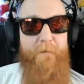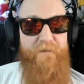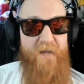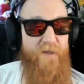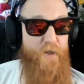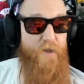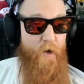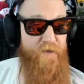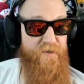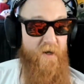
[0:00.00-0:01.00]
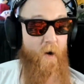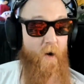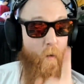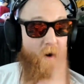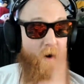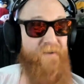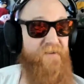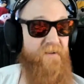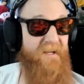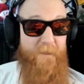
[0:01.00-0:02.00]
Haden Church was
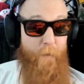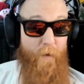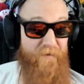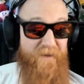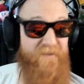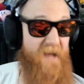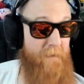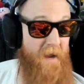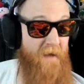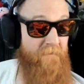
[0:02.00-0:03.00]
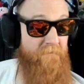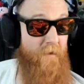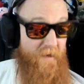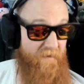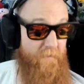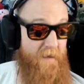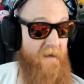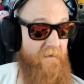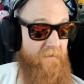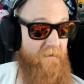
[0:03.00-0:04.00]
like the perfect Sandman. I'll give him
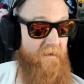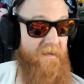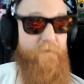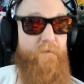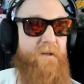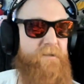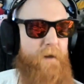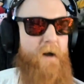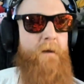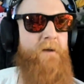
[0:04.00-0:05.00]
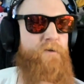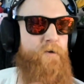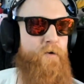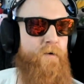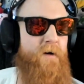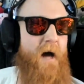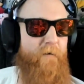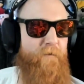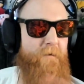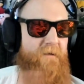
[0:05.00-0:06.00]
that. That was like Spider-Man Two.
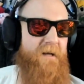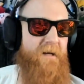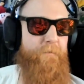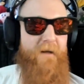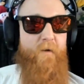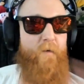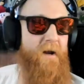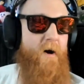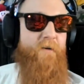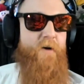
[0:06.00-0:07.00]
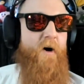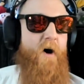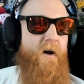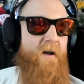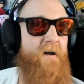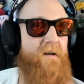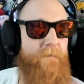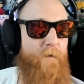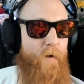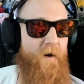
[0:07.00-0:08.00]
Alfred Molina played a great uh, Doc Ock.
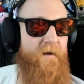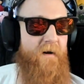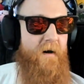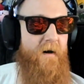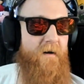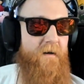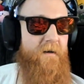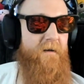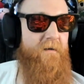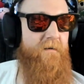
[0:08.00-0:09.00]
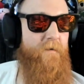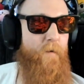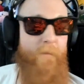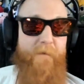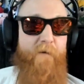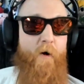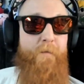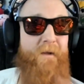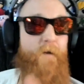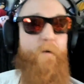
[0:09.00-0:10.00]
Number one, uh, Willem Dafoe
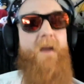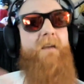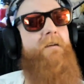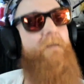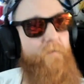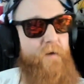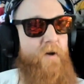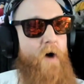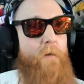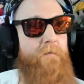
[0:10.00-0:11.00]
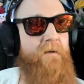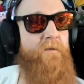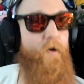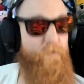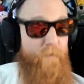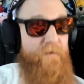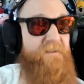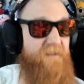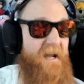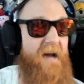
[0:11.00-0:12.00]
played a great Green Goblin. Those movies
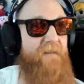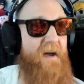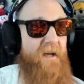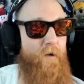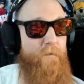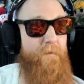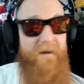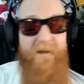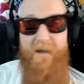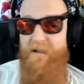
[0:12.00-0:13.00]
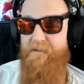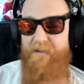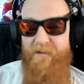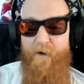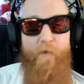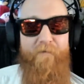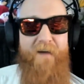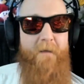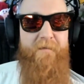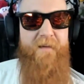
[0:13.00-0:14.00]
did have that going, but the the whole
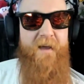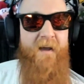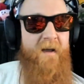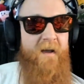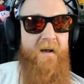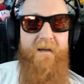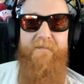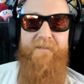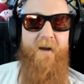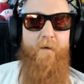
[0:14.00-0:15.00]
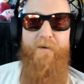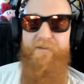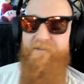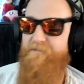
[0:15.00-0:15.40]
Venom thing, there was